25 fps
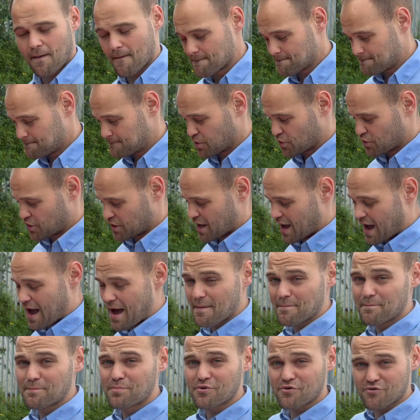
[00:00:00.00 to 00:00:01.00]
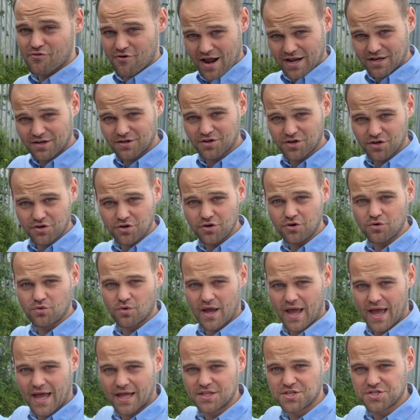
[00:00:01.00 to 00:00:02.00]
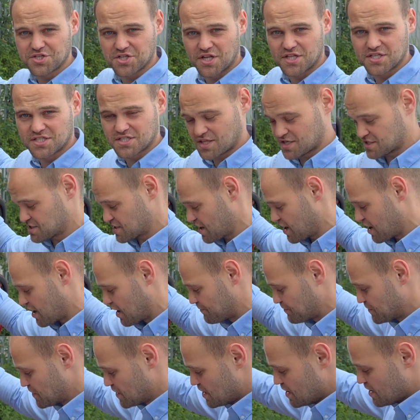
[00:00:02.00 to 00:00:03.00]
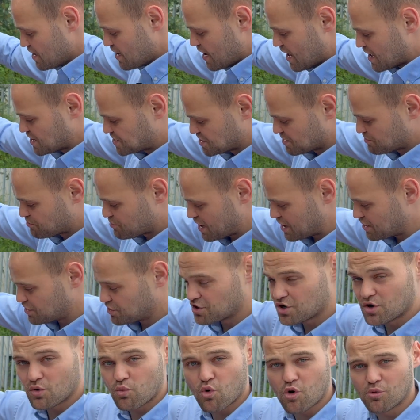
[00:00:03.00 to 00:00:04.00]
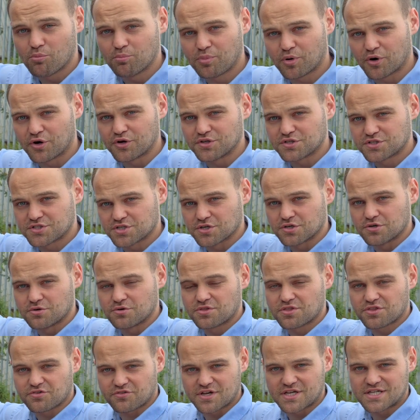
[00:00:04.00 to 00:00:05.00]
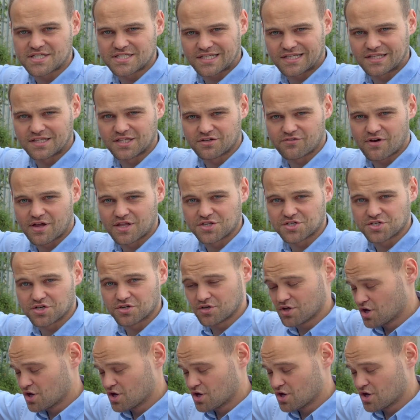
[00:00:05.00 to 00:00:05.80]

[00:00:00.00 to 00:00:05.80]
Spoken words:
putting a brand new engine into this car. It's a brand new 1.2 3-cylinder engine